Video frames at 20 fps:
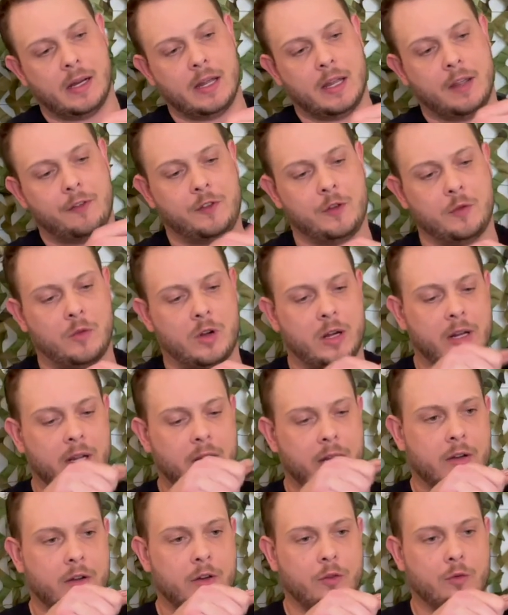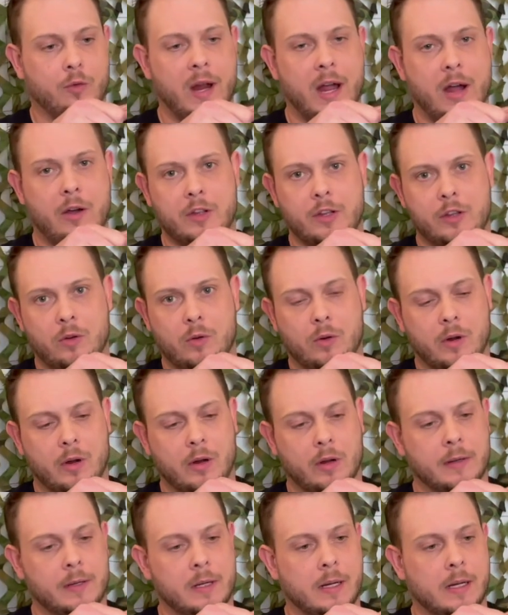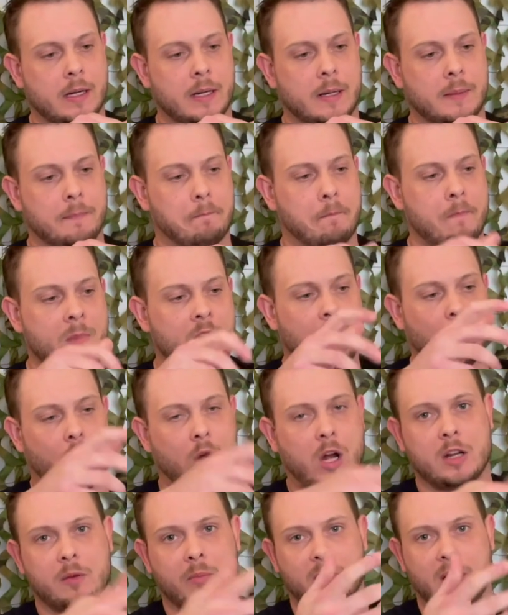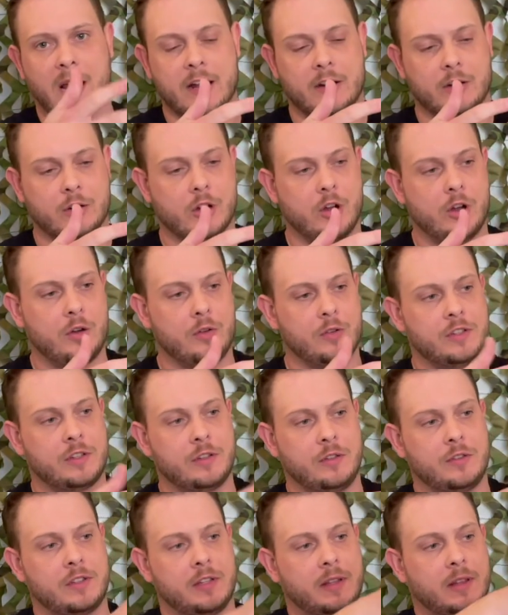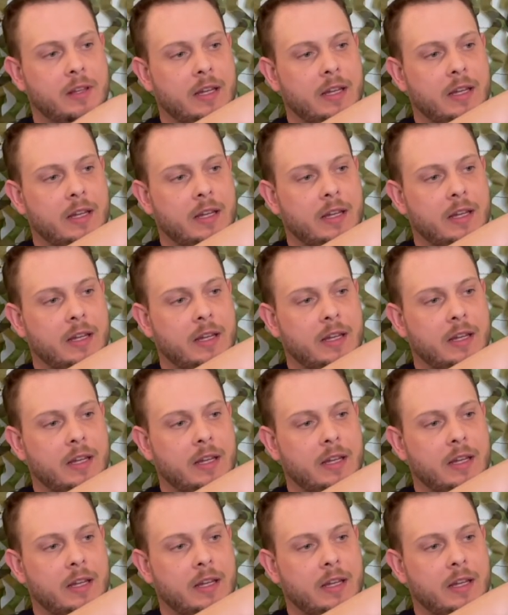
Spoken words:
if you want to route your water bladder hose using the